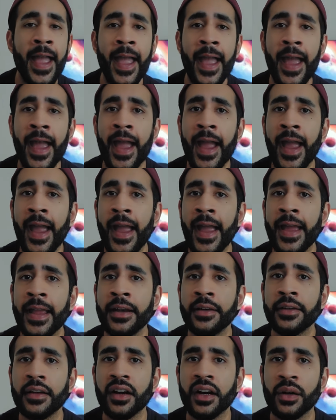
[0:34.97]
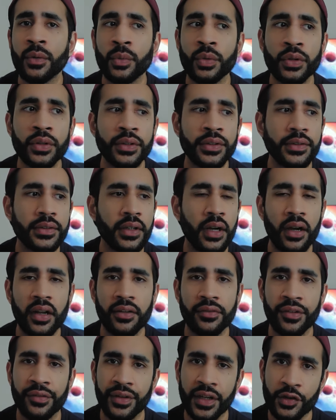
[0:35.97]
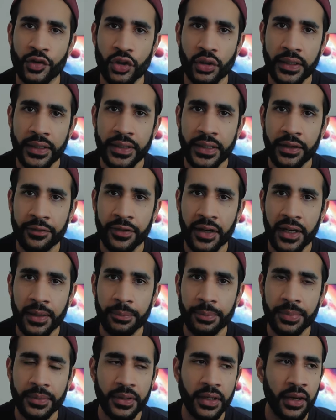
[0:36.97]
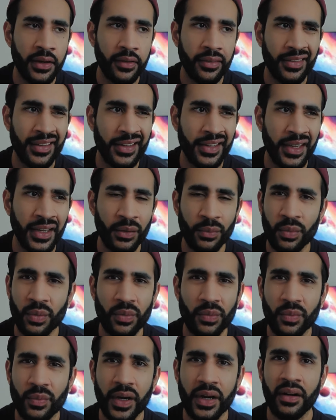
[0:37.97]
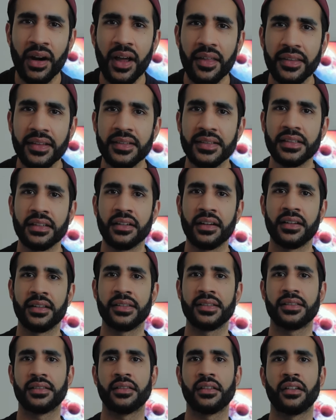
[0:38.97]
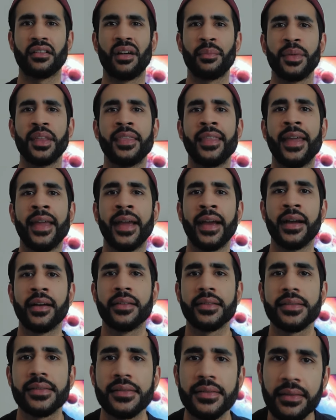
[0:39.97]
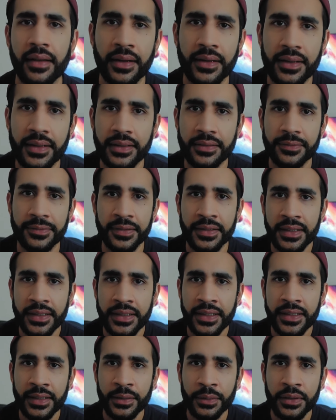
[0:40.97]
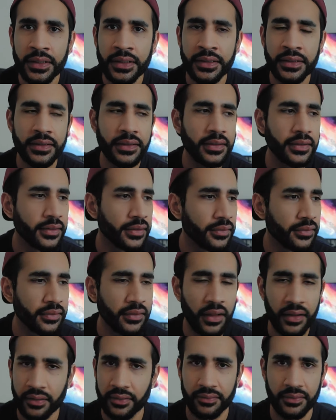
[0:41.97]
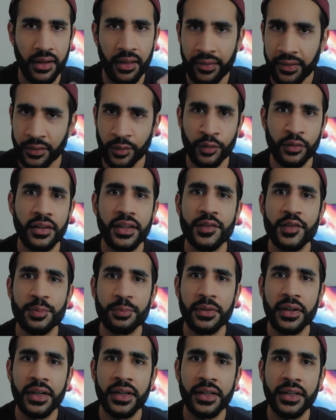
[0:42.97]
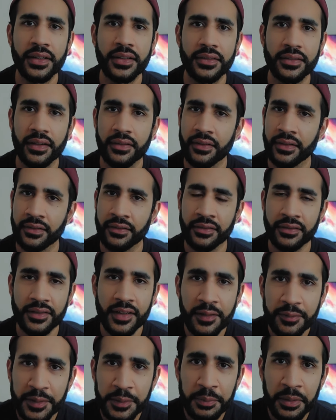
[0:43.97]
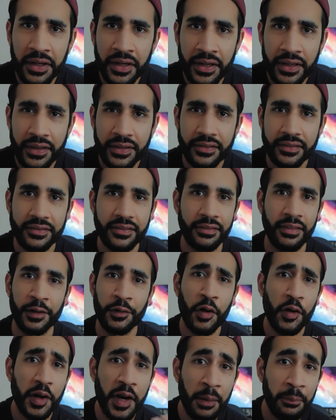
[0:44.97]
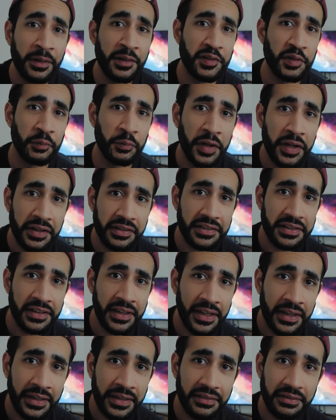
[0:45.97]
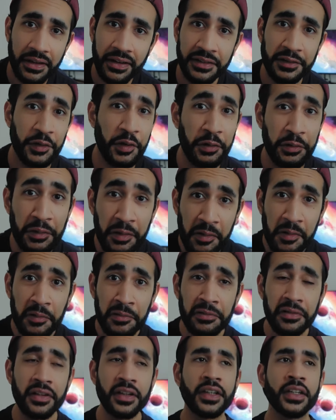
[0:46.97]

And I would kind of eventually give up, kind of thinking, where are these guys? You know, I'm in their house, I can't find anyone. Like, are they on lunch break? Are they on coffee break? Did they not come into work today? I don't know.